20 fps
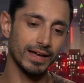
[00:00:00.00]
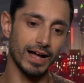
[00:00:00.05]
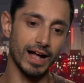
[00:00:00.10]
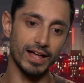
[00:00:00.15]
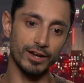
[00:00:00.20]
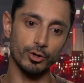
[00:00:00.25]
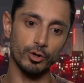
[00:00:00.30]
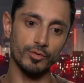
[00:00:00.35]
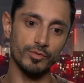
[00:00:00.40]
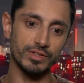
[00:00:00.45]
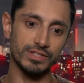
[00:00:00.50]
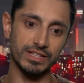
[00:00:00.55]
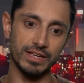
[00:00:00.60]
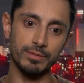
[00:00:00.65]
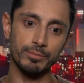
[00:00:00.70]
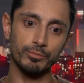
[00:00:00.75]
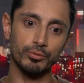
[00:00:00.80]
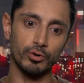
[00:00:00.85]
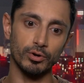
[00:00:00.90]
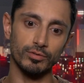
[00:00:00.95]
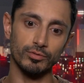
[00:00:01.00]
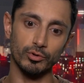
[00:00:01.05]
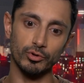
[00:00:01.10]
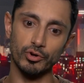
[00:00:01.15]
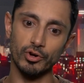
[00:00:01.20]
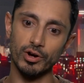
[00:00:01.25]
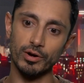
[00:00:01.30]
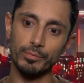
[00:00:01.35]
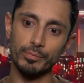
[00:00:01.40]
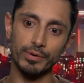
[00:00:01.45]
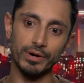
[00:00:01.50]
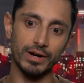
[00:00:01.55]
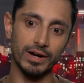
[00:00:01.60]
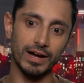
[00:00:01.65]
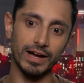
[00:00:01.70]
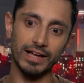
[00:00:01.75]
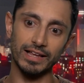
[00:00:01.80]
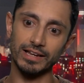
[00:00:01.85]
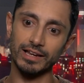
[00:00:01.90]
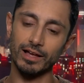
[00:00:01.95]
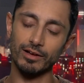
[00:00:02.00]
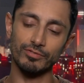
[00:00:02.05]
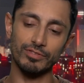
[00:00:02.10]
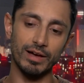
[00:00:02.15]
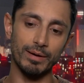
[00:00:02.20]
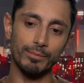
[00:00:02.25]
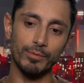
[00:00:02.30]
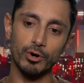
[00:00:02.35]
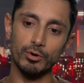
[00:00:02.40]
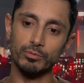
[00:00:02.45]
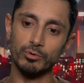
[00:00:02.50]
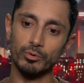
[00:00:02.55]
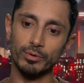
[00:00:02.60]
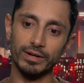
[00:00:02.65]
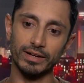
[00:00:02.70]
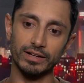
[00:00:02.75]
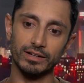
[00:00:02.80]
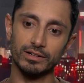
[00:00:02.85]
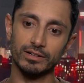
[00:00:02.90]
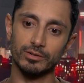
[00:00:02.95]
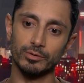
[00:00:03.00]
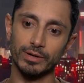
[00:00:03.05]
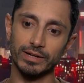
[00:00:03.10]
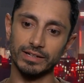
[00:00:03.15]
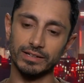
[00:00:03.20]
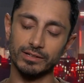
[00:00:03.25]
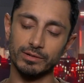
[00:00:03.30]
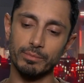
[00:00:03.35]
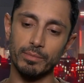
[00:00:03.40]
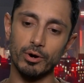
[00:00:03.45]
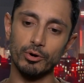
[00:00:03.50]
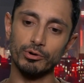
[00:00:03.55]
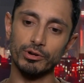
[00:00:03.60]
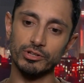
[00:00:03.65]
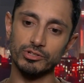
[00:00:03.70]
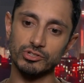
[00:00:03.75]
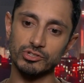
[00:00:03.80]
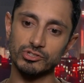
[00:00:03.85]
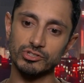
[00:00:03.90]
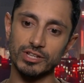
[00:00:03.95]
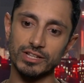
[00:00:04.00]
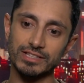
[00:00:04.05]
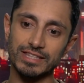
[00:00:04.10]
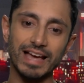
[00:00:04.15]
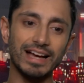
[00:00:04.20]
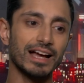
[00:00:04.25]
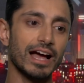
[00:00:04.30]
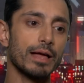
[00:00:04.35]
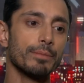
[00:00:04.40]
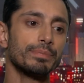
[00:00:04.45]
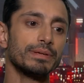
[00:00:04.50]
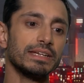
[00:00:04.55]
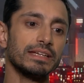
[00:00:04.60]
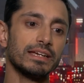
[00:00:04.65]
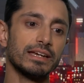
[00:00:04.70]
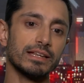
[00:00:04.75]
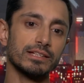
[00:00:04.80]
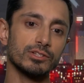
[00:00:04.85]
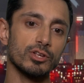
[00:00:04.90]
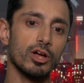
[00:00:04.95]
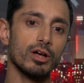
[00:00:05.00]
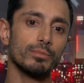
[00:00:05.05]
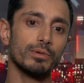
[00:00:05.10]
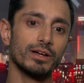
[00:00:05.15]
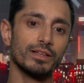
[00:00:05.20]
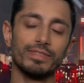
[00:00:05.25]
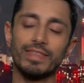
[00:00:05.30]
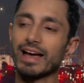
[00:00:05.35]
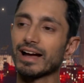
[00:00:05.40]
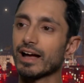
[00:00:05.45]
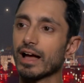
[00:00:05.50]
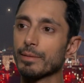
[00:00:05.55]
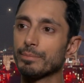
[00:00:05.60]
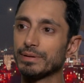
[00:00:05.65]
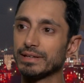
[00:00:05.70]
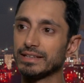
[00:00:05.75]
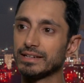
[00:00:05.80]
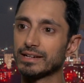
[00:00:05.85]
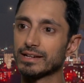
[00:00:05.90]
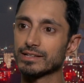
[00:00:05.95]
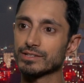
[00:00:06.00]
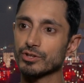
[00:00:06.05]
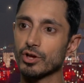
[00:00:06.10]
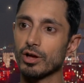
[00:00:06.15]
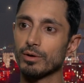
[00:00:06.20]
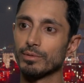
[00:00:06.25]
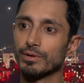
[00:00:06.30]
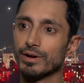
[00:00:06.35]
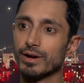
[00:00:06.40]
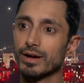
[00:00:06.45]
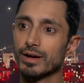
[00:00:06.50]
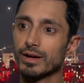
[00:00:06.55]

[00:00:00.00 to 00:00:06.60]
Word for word: I don't know if it's improv or not. But I love that moment when when Mona just says, "That guy peed in his armor. That guy peed in his armor."